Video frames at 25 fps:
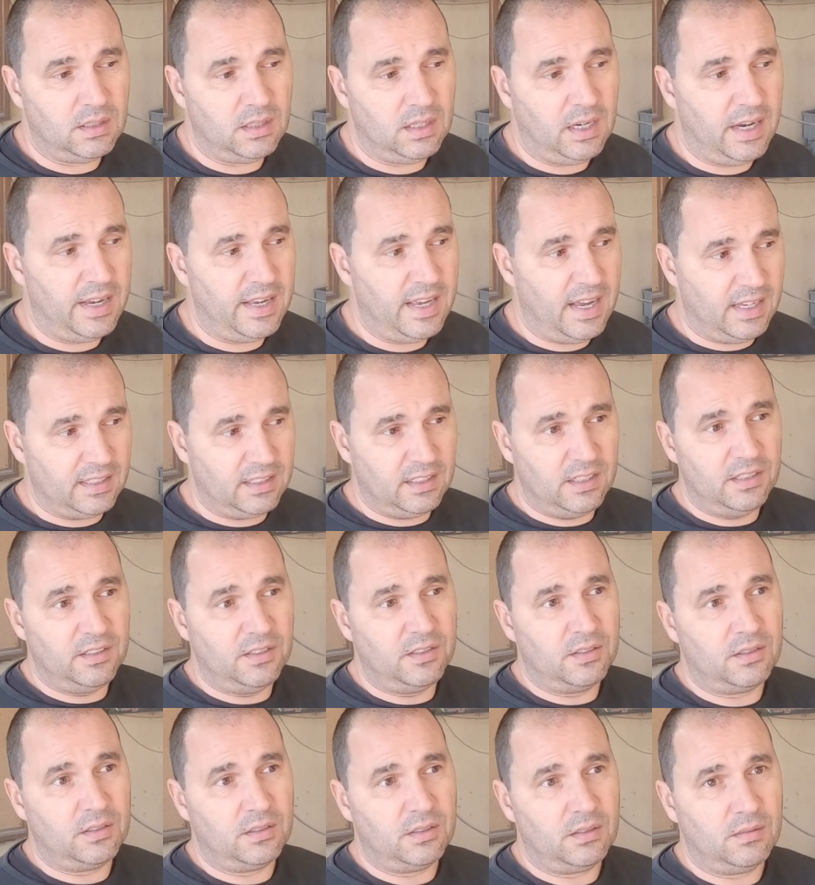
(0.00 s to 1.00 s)
I
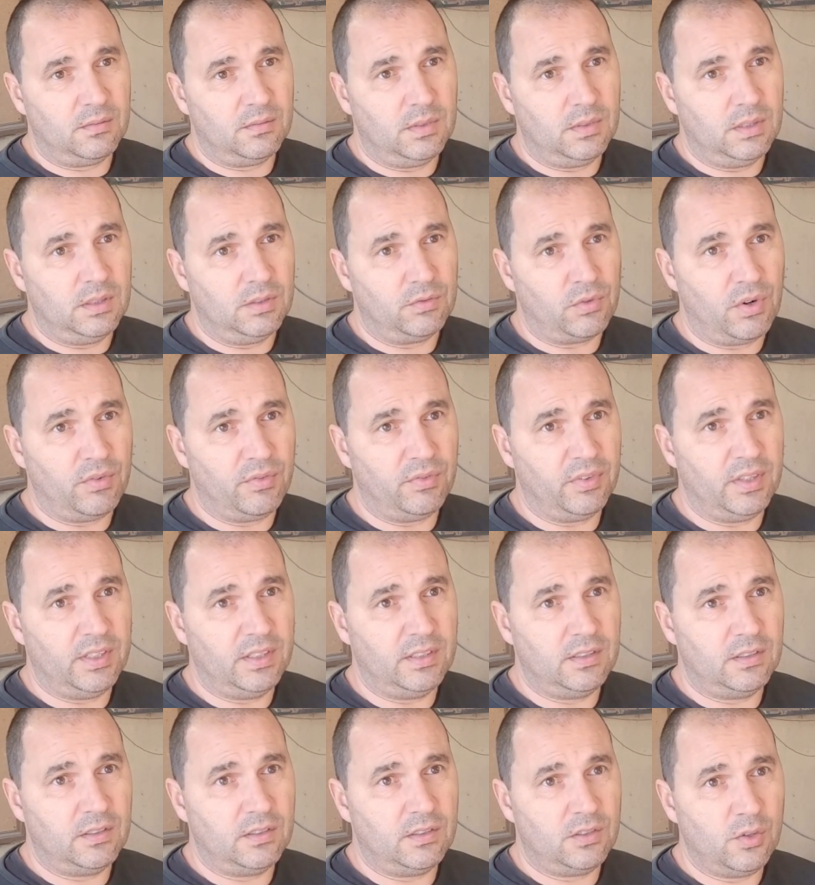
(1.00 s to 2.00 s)
added
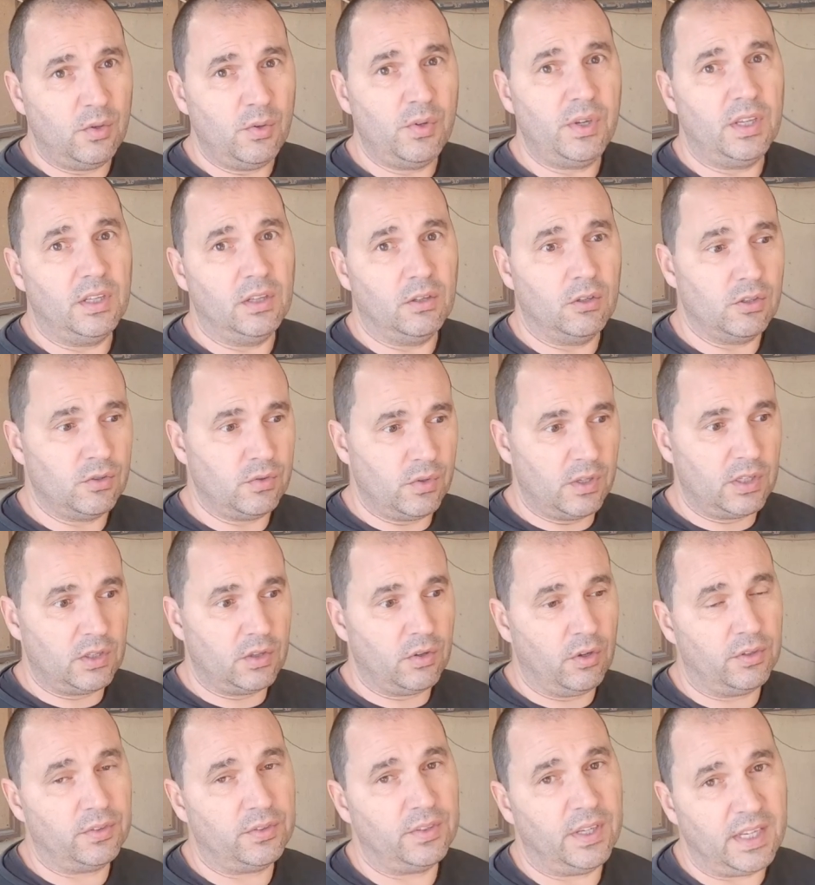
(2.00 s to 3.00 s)
roughly two kilos with
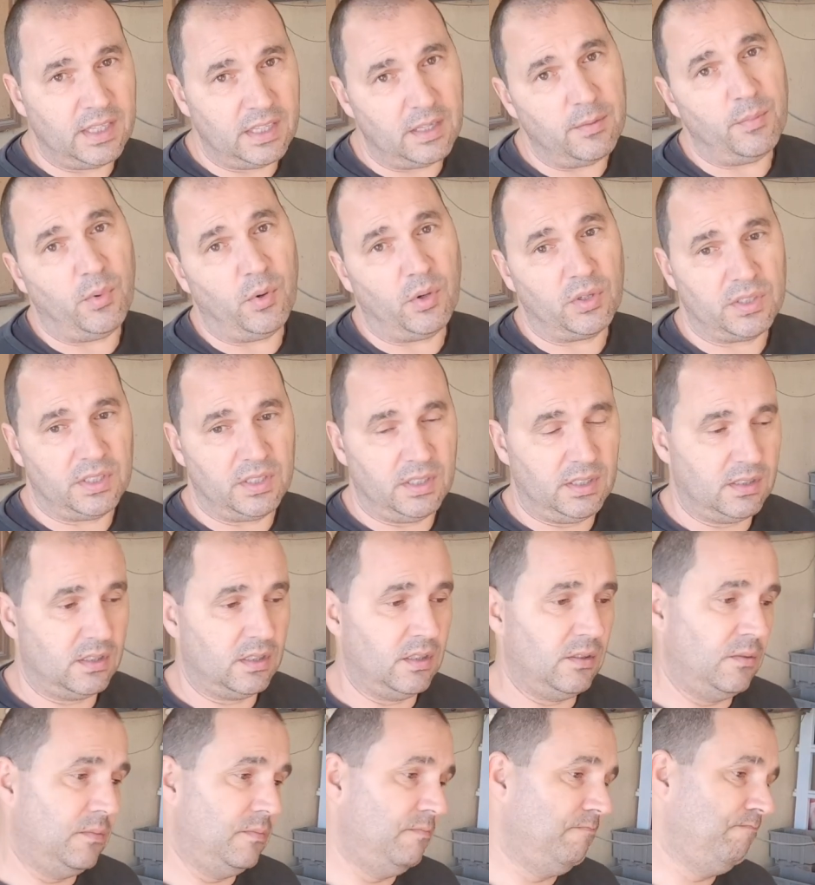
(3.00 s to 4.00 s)
cloth and epoxy,
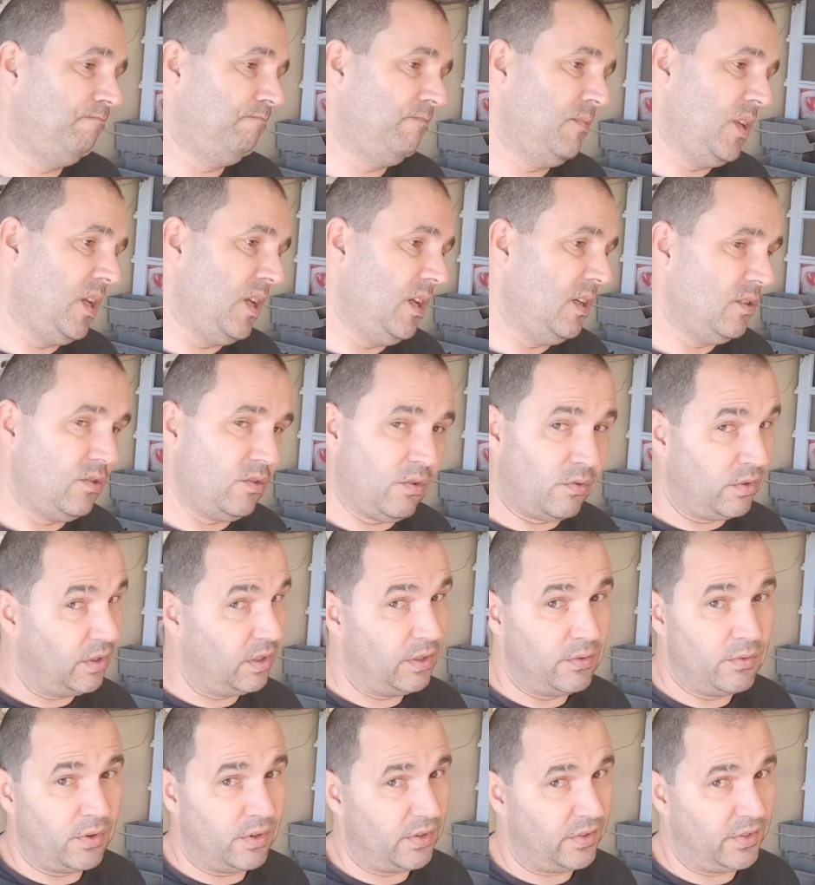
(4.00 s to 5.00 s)
so it's not
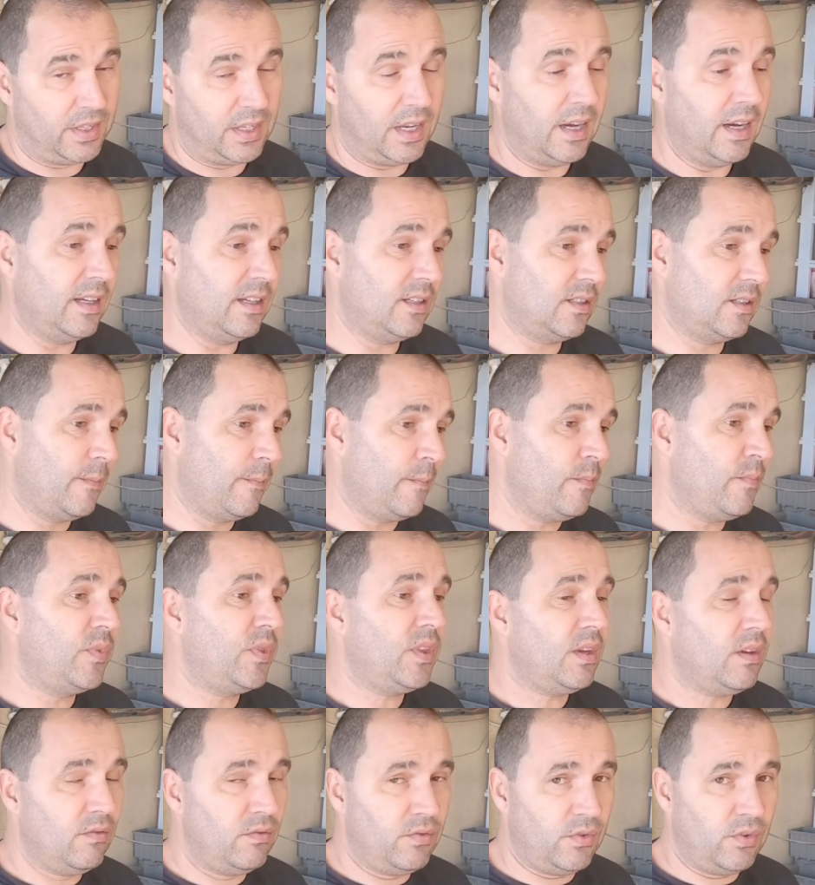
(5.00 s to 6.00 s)
really worth it, guys.
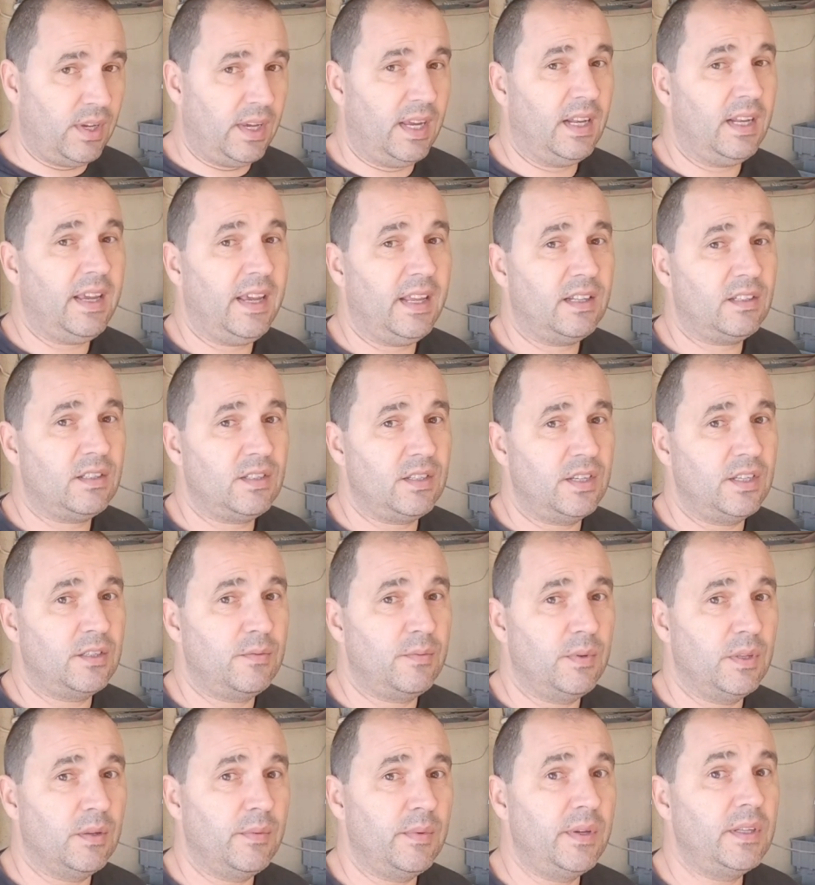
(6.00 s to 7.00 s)
If you can get
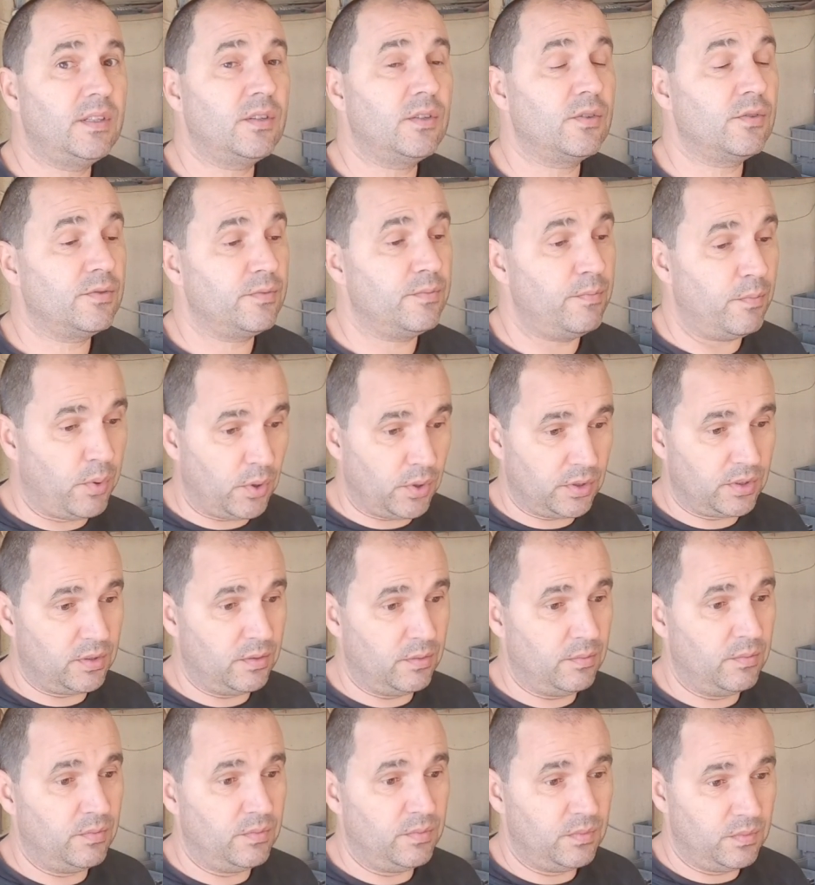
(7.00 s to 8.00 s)
six millimeters
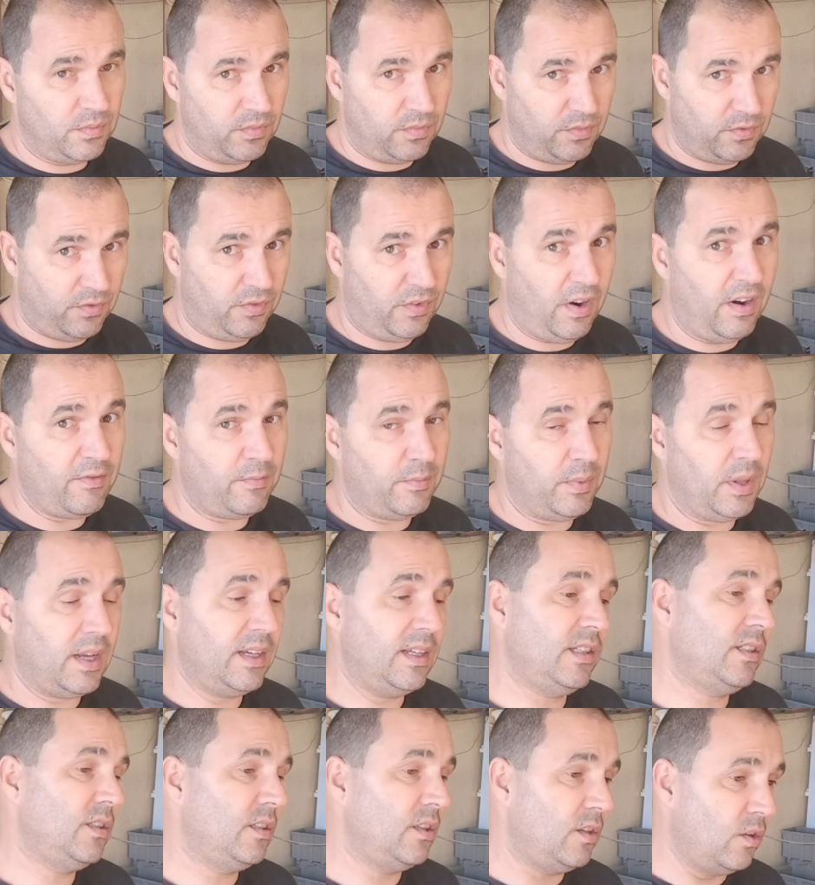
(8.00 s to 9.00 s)
bottom five
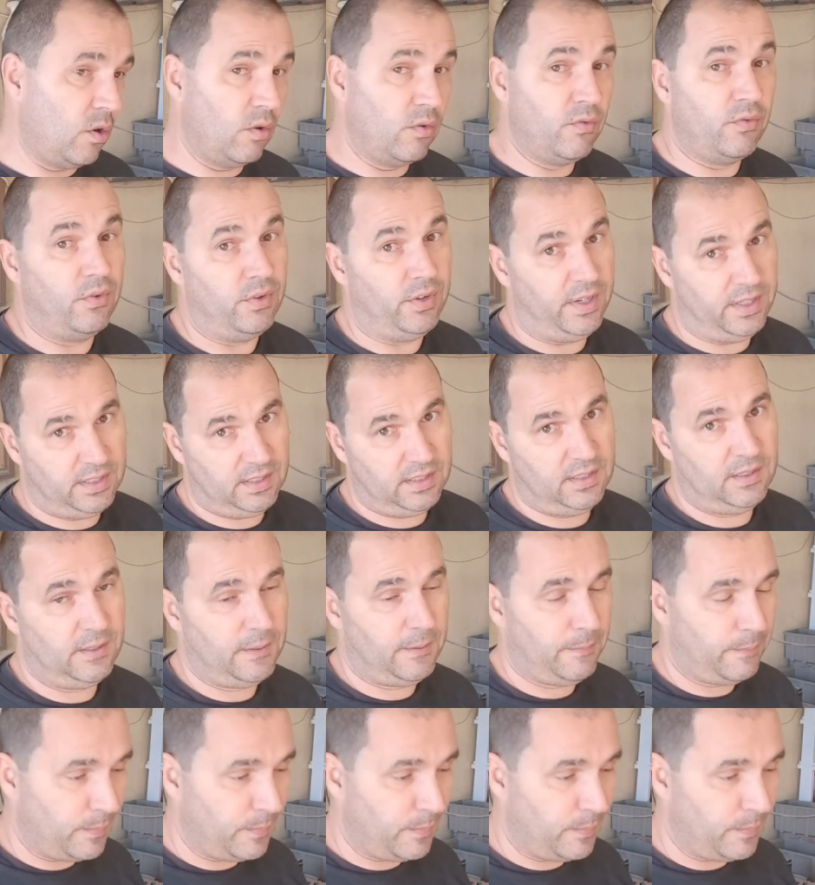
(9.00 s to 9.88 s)
plies, go for it.